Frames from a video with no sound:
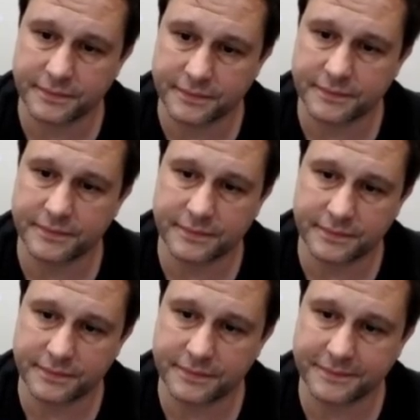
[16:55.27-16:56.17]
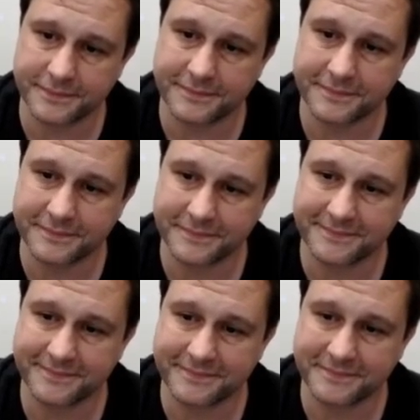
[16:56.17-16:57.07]

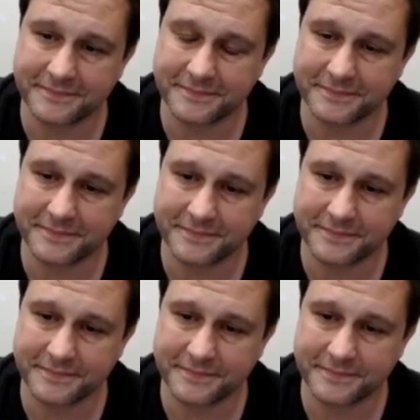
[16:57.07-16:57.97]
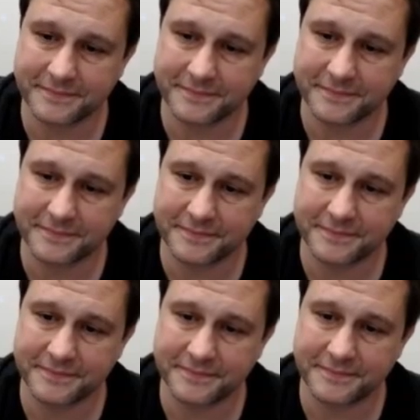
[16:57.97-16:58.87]

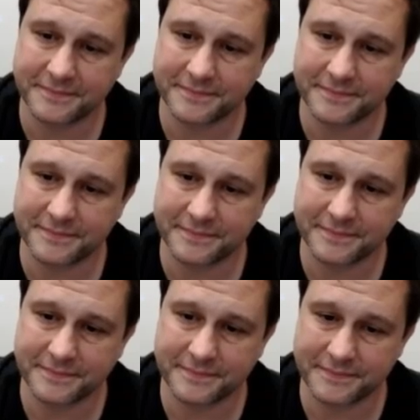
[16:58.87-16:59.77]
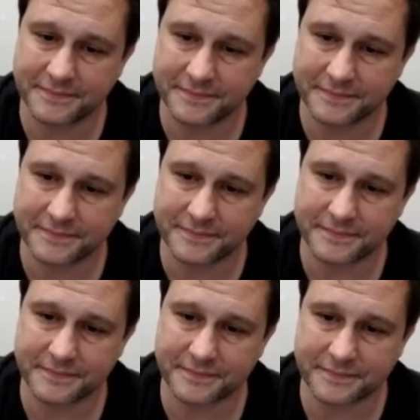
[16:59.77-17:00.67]

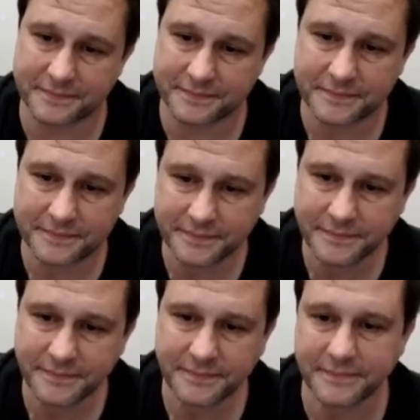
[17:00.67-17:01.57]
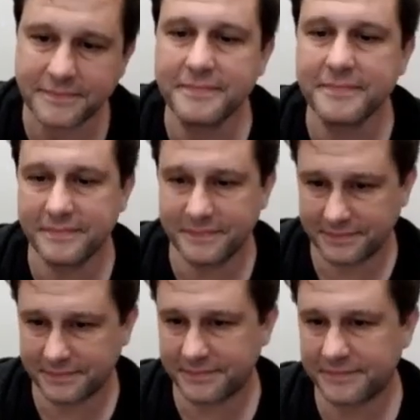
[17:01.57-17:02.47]

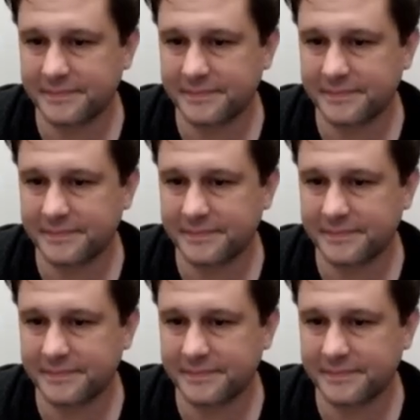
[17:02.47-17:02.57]
No words are spoken by the person on screen.